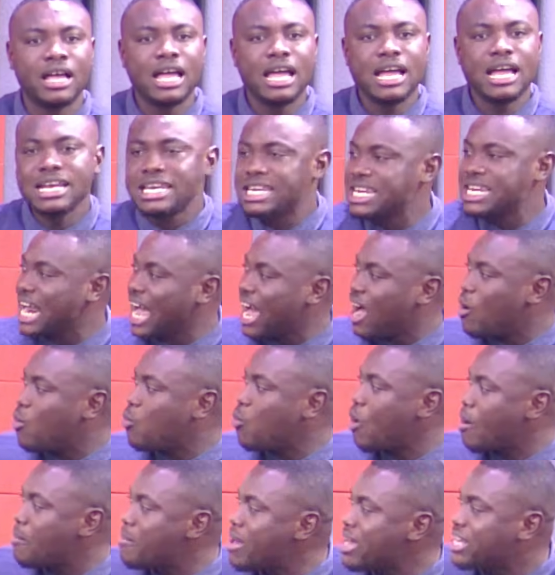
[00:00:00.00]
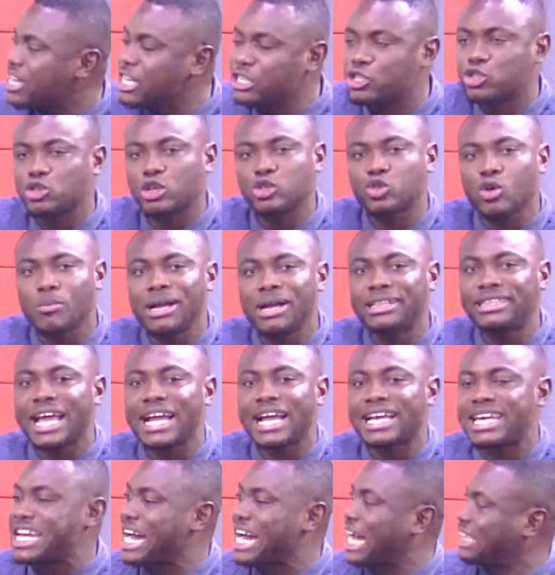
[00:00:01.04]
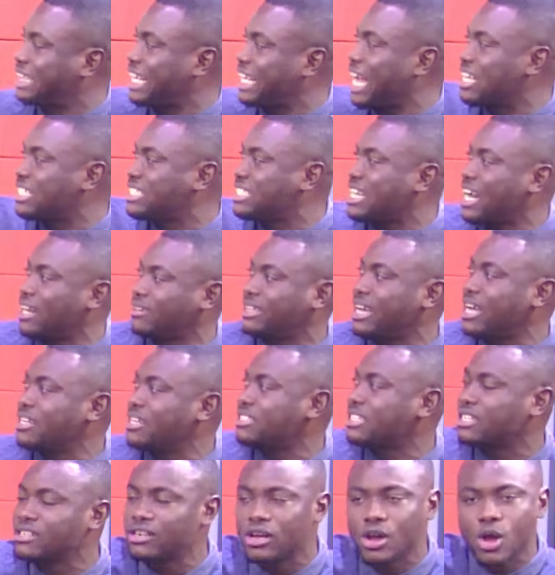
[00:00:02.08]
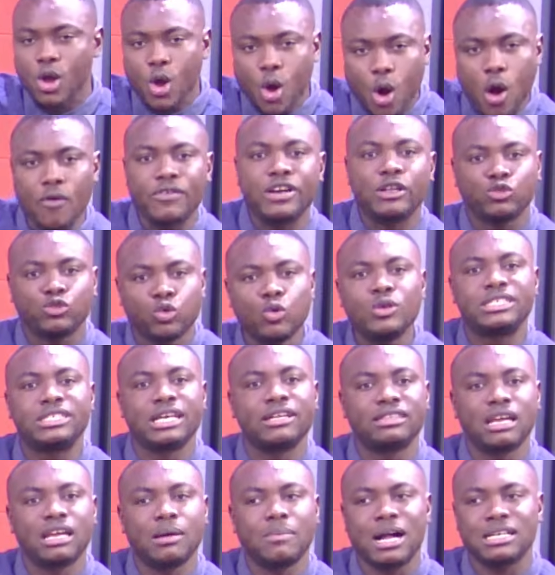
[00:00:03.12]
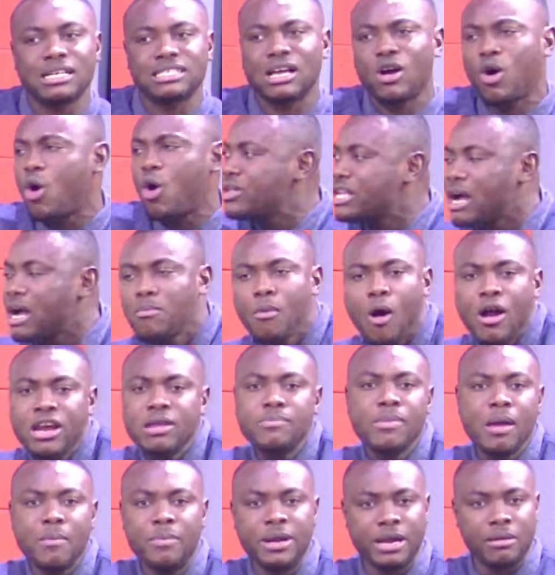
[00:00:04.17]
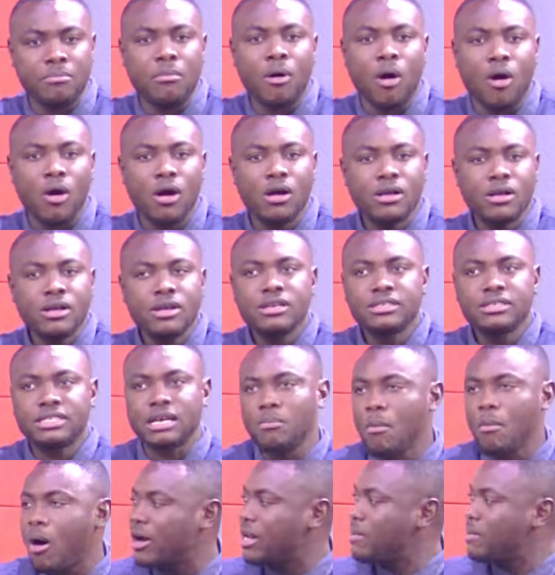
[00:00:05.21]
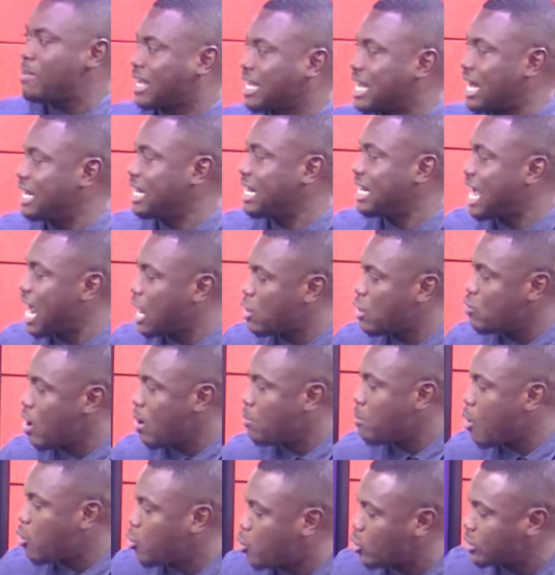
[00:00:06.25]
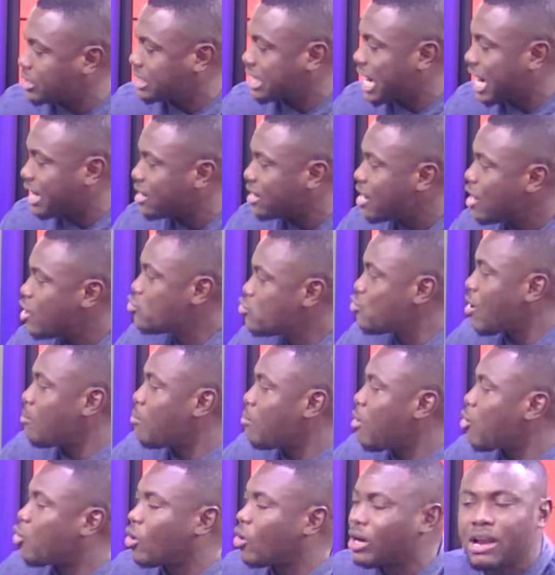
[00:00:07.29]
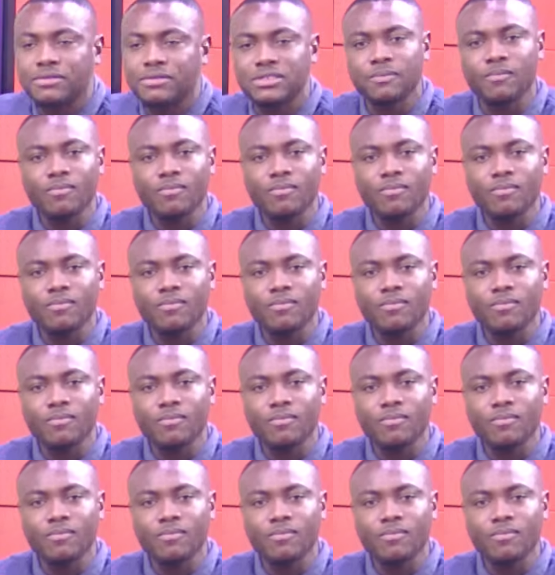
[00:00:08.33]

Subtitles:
Now, what making sure so we take the attention of the two centre backs. Oh, your body baby more. Say money be canning now. No aboko side, no aboko left.